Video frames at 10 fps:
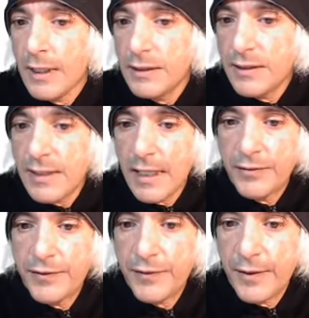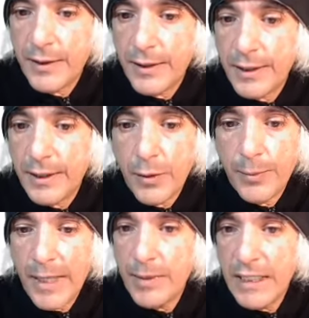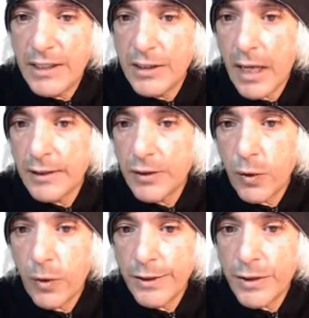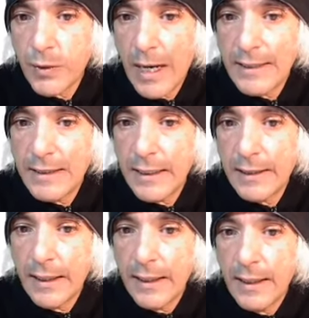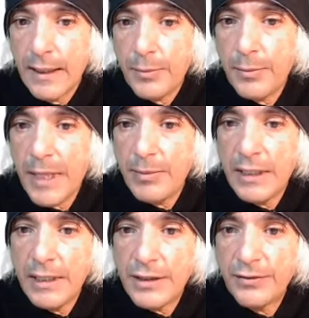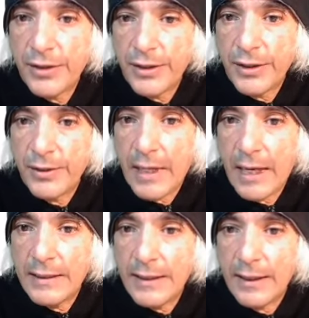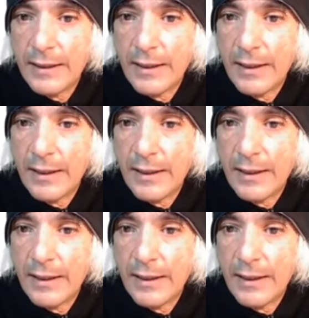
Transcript: instead of, you know, maybe he's not a Taurus rising, maybe he's a Virgo rising